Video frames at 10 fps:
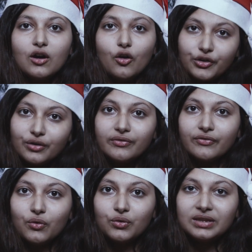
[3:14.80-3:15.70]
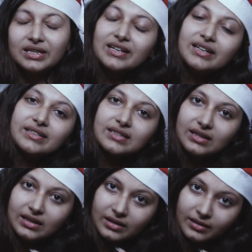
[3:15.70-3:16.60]
on your phone. There's
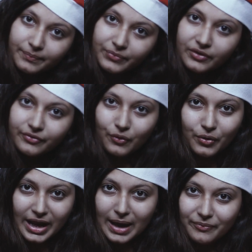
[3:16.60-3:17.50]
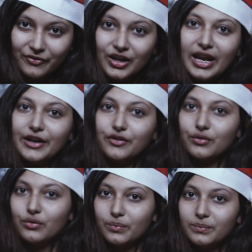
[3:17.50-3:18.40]
a phone app for
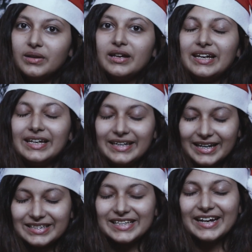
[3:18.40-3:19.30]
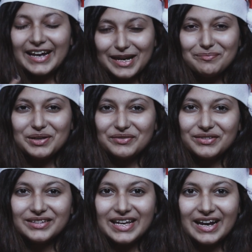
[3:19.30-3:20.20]
Lightroom, yes, and I
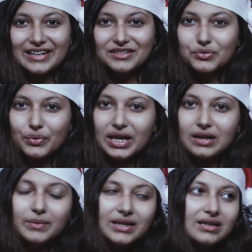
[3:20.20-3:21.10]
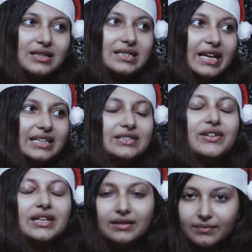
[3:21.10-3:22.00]
prefer that as well because it's
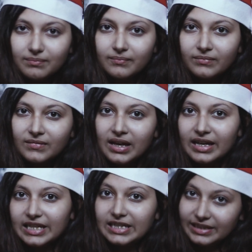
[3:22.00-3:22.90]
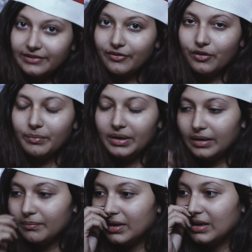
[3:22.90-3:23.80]
very easy for
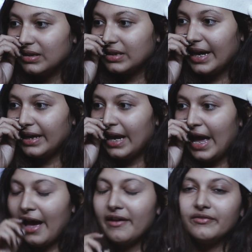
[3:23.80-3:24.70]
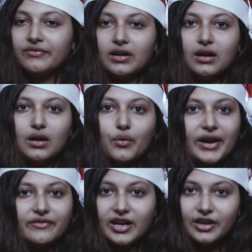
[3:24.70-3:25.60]
me because I have
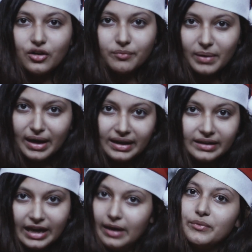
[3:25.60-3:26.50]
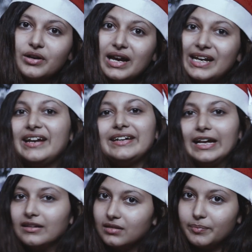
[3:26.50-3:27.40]
Wi-Fi on my camera and I
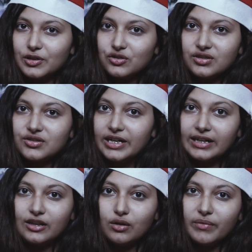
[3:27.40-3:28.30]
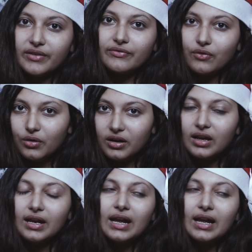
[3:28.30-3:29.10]
take the pictures directly on my phone,